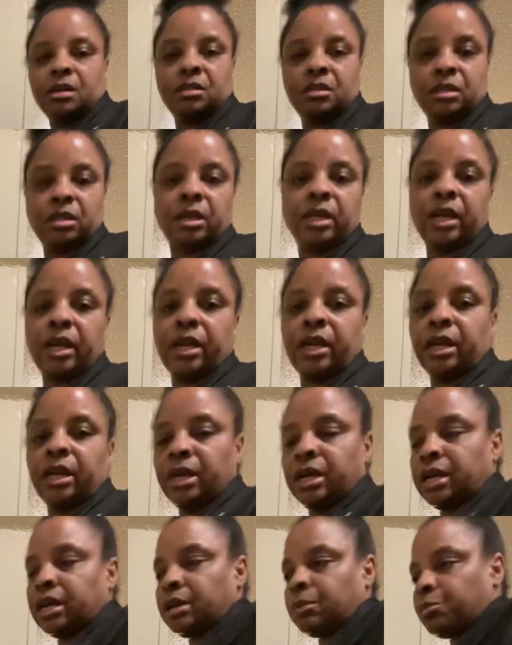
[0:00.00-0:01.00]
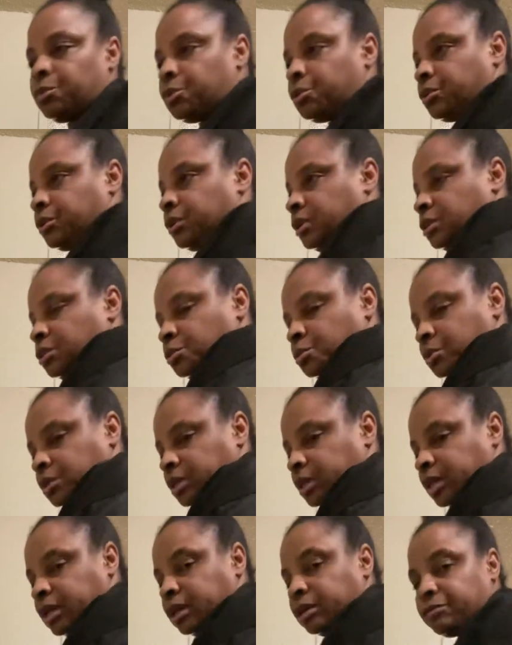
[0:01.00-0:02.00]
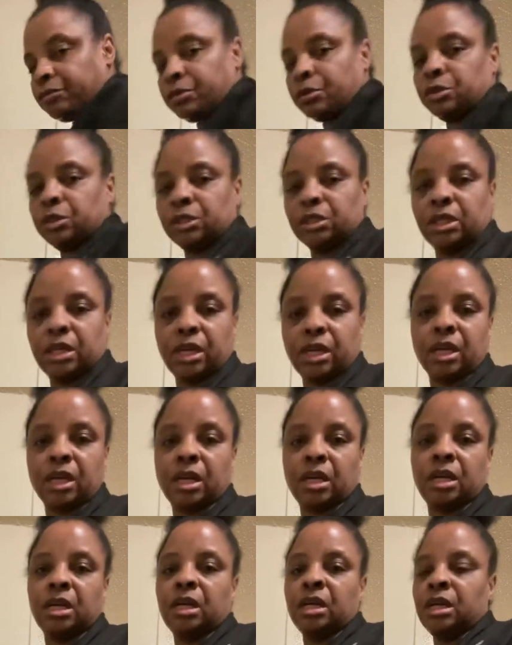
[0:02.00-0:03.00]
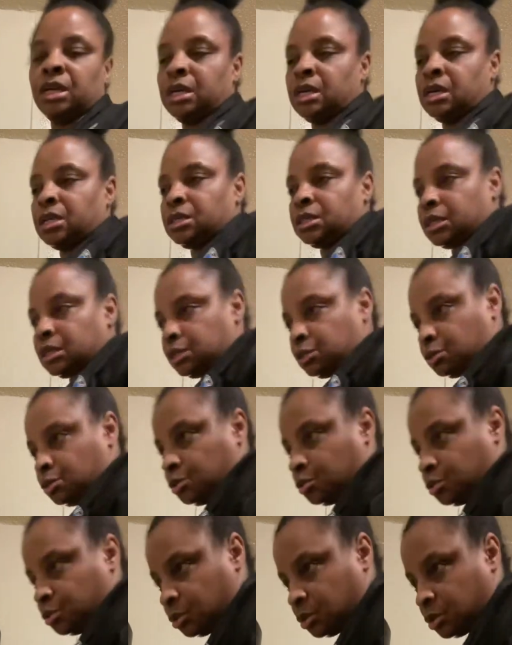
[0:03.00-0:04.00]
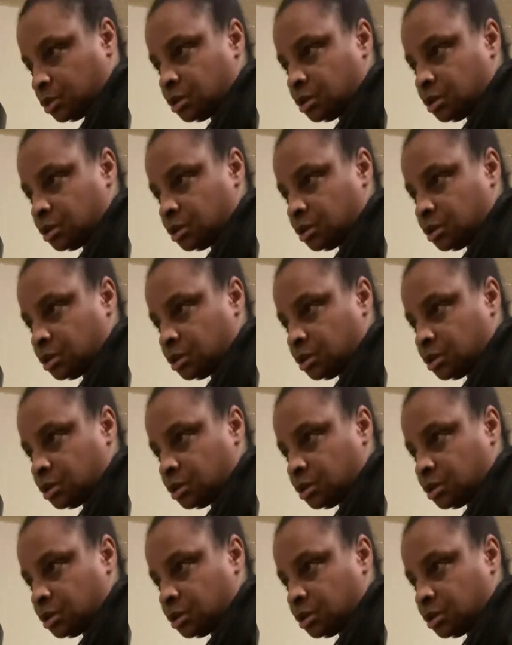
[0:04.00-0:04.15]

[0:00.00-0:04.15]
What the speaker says: today I'm doing this one like first thing. So I do